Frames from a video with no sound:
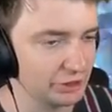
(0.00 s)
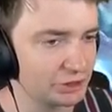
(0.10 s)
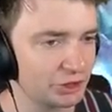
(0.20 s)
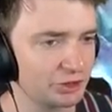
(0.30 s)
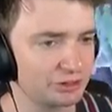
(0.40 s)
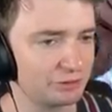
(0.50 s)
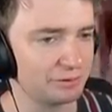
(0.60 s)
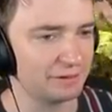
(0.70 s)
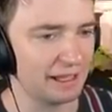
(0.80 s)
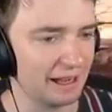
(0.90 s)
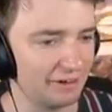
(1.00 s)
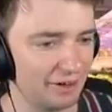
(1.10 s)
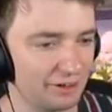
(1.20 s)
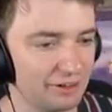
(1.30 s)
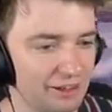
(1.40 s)
You cooked it with the
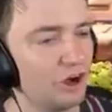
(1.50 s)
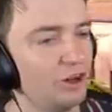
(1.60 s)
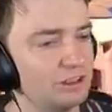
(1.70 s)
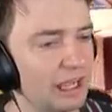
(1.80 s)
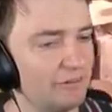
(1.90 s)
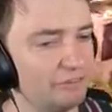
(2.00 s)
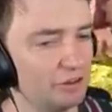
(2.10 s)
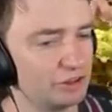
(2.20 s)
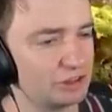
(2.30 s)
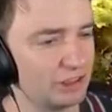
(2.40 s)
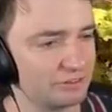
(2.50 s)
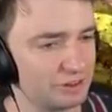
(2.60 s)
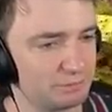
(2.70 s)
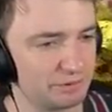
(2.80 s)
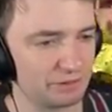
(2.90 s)
arrow. God gave you your D L
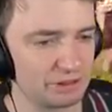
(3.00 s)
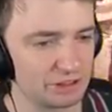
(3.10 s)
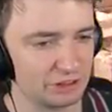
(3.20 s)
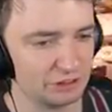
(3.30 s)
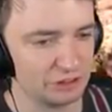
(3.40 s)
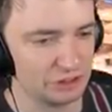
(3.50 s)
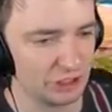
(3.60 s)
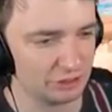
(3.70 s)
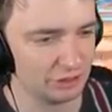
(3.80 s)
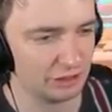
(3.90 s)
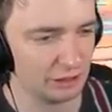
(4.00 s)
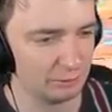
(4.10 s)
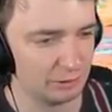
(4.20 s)
C privilege and you chucked it in the